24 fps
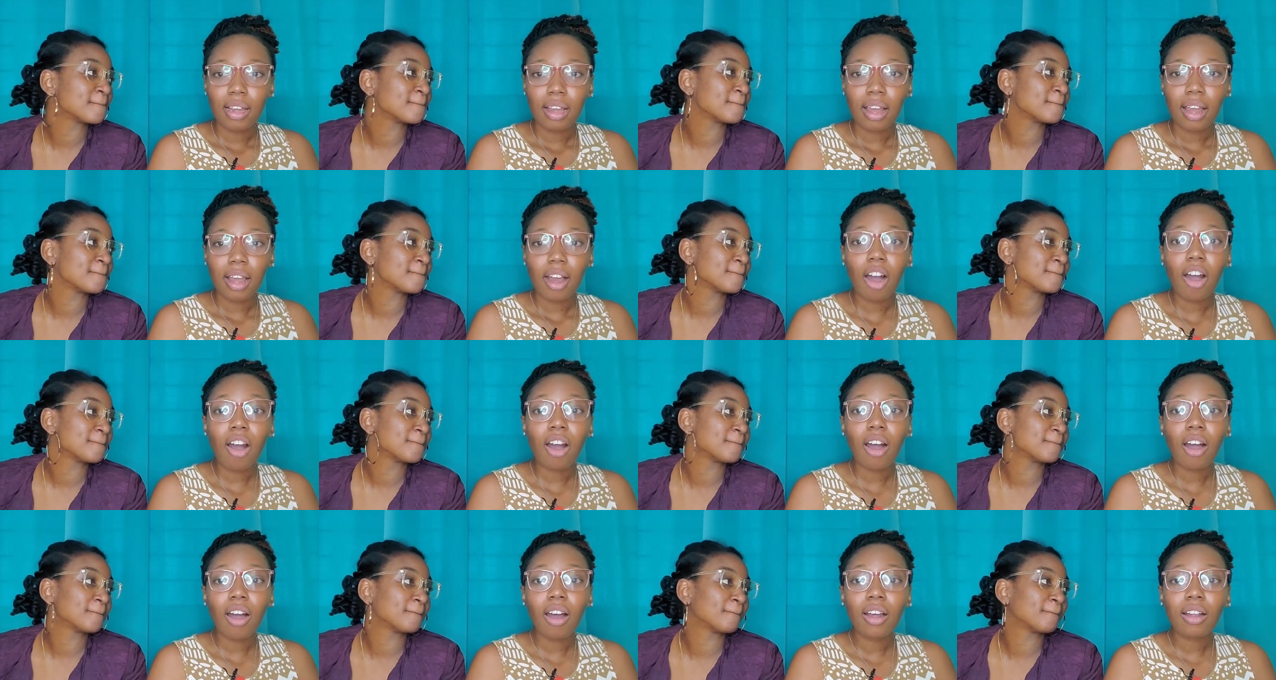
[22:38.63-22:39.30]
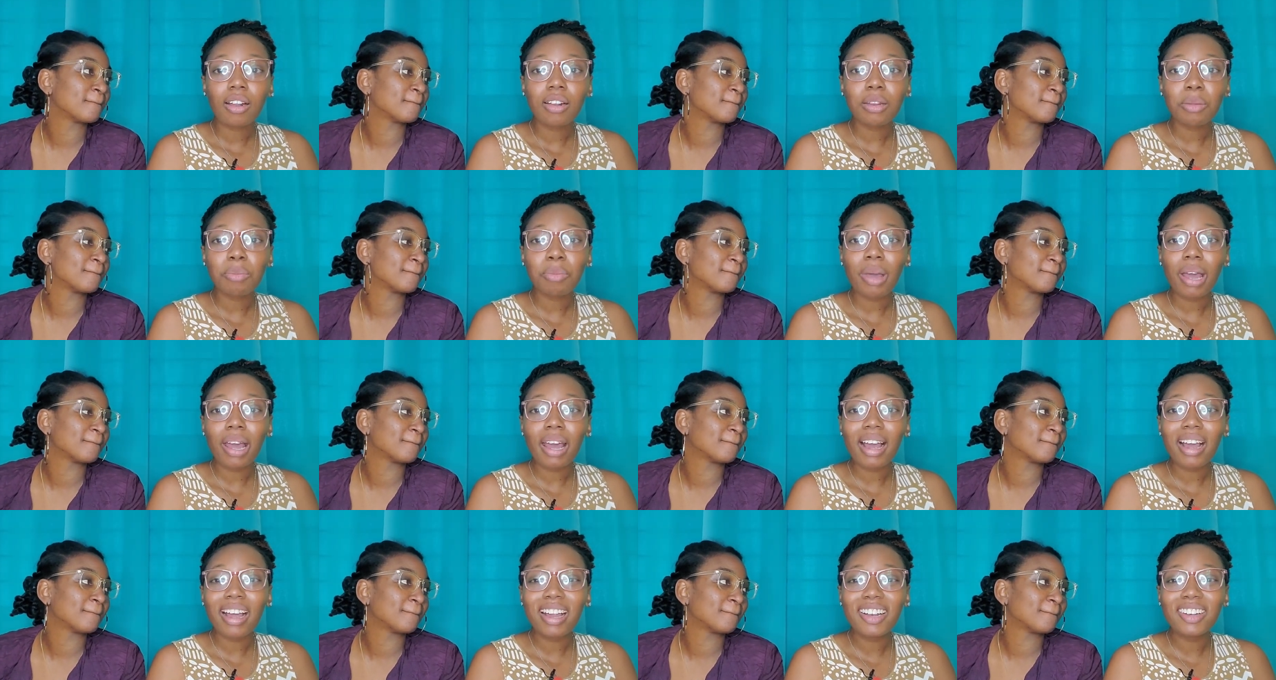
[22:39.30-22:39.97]
Speaker 1: On the
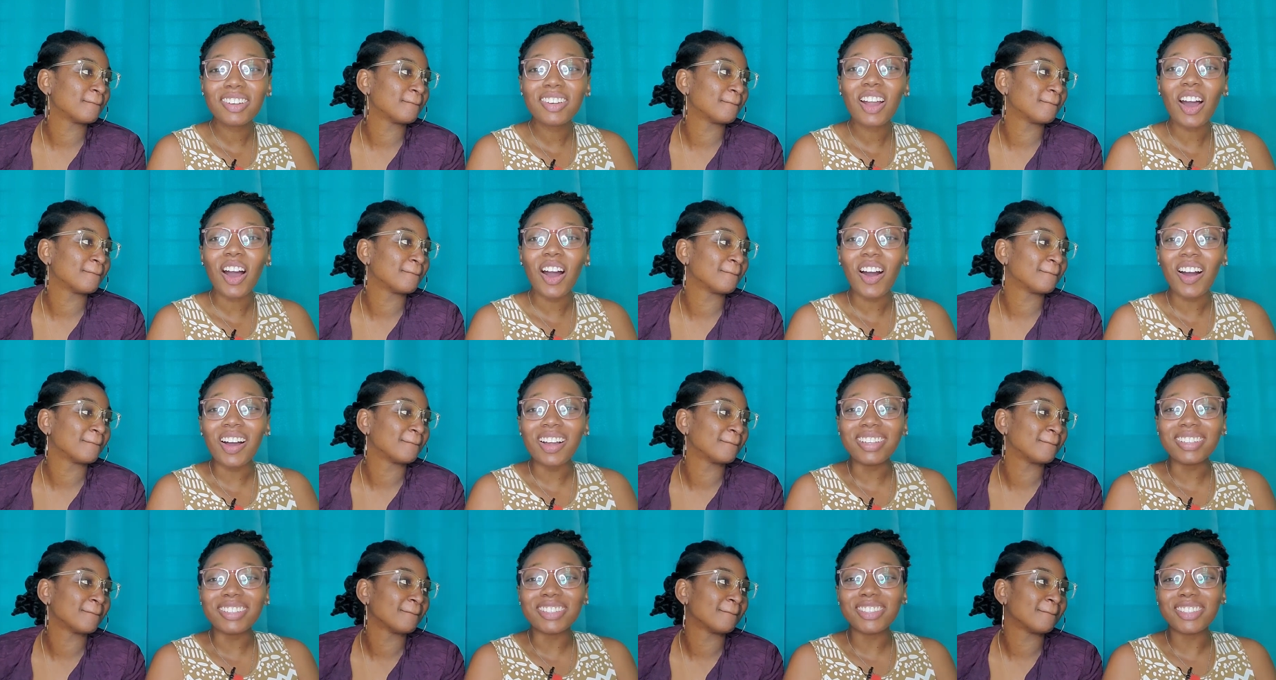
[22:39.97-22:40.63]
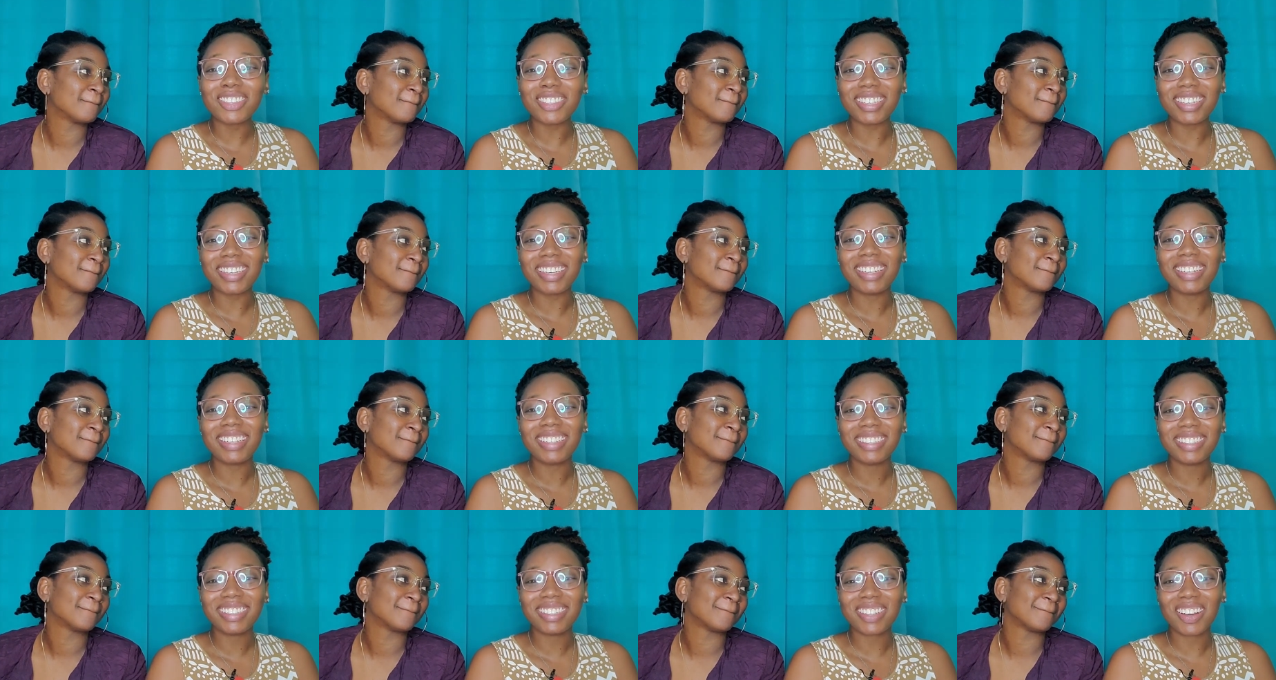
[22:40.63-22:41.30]
pain, on
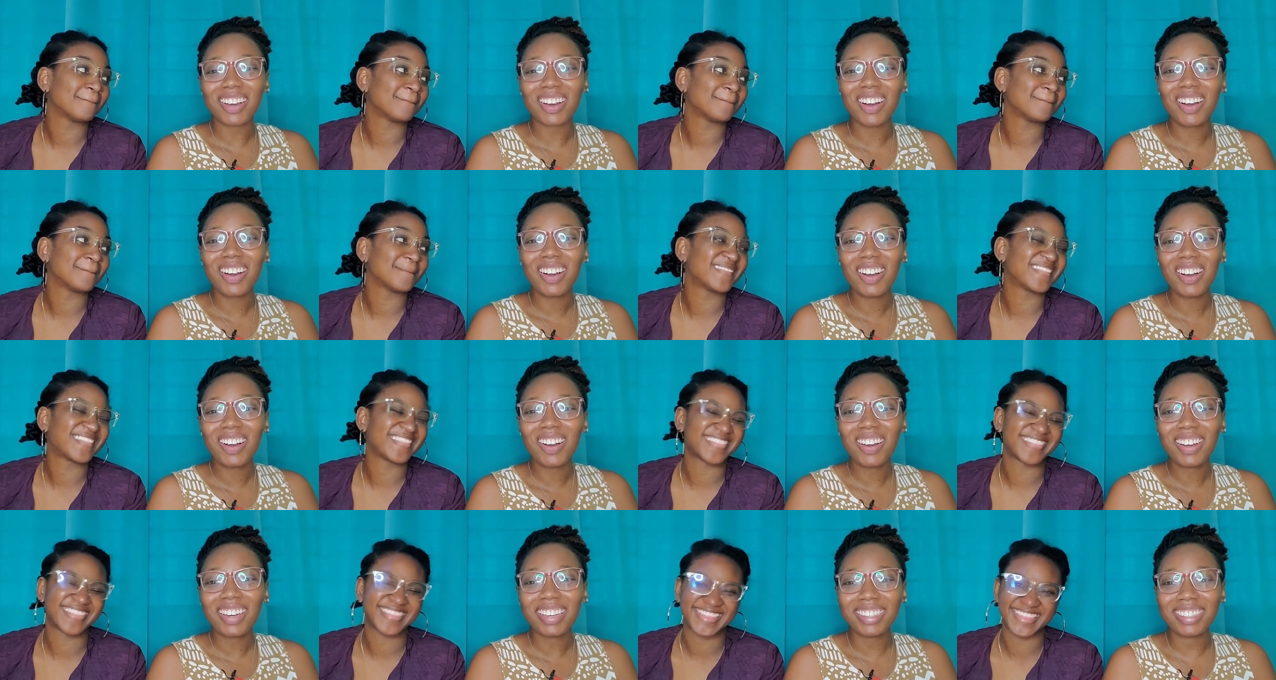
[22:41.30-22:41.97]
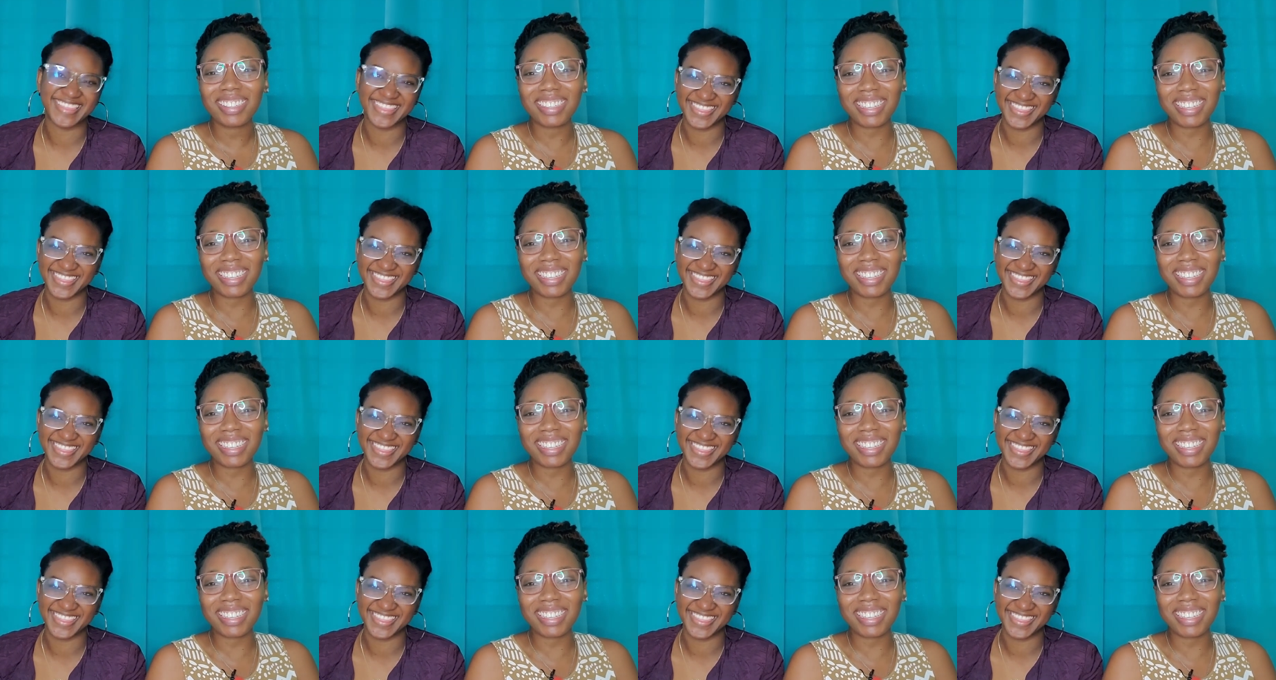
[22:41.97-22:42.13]
Jesus.